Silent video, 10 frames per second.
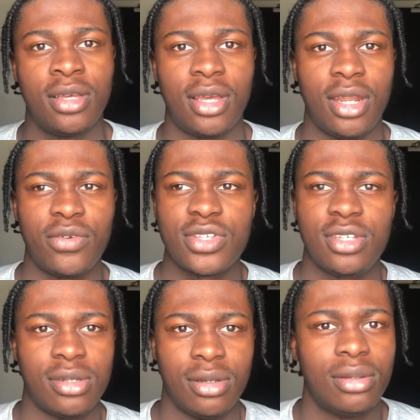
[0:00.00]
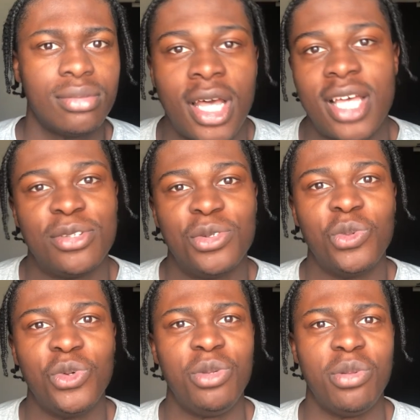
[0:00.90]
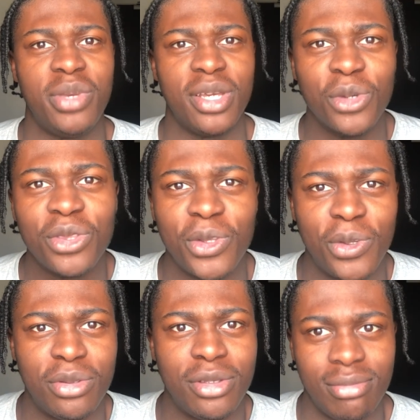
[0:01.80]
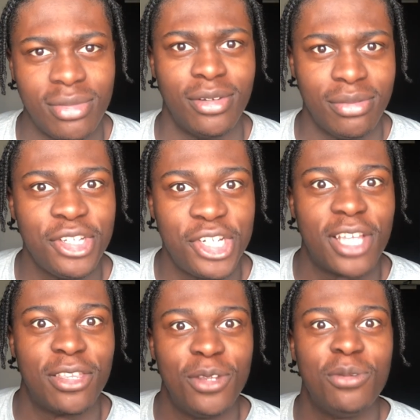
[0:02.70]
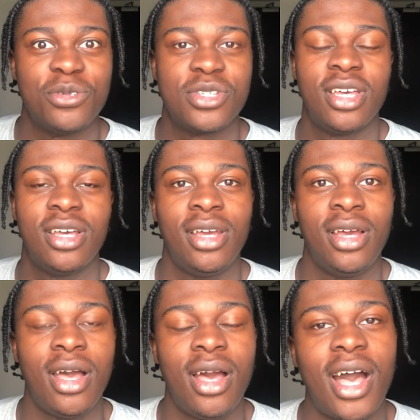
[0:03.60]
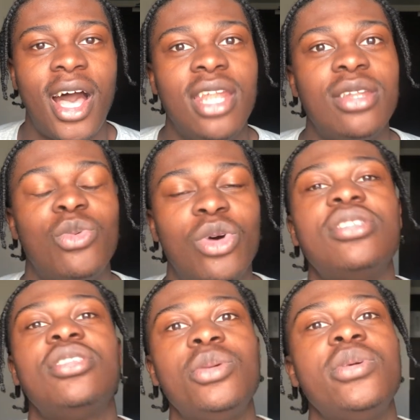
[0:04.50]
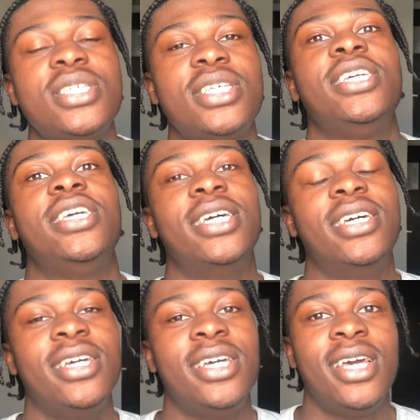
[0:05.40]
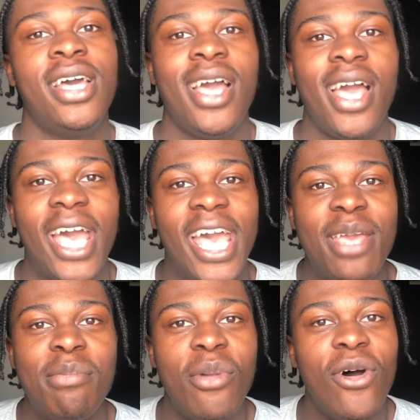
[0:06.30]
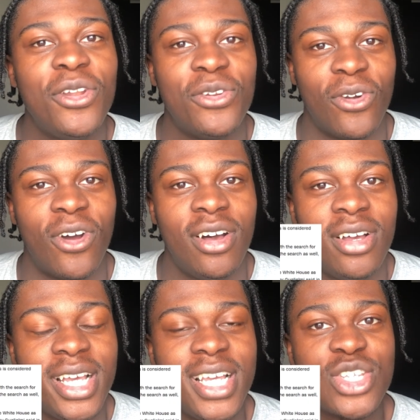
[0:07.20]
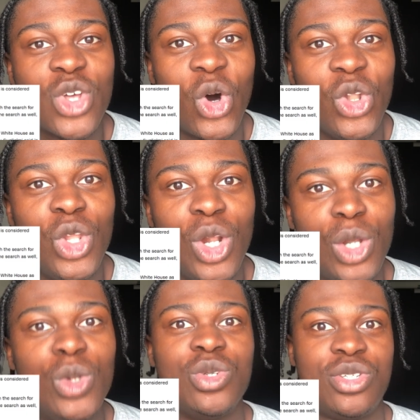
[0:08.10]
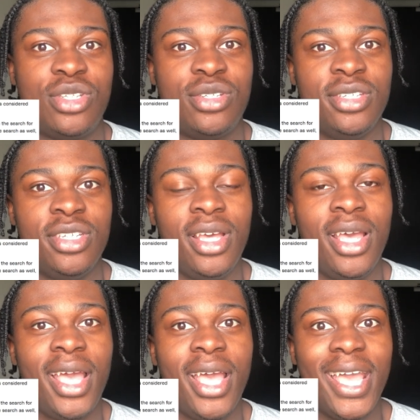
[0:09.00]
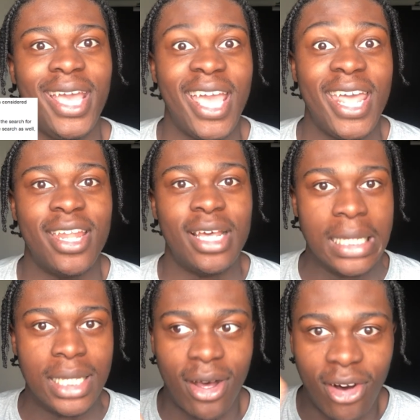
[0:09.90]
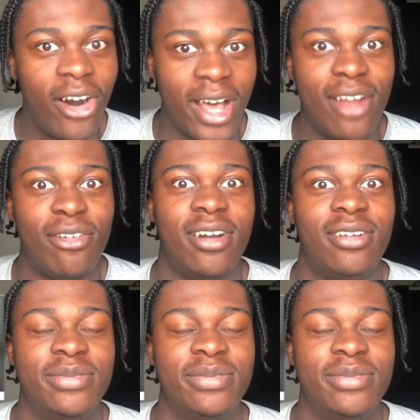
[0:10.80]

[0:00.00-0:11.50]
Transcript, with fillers: And obviously, you know, as a normal human being would do, you, you know, you check the news. And what do we see? A murderer is on the loose in our area.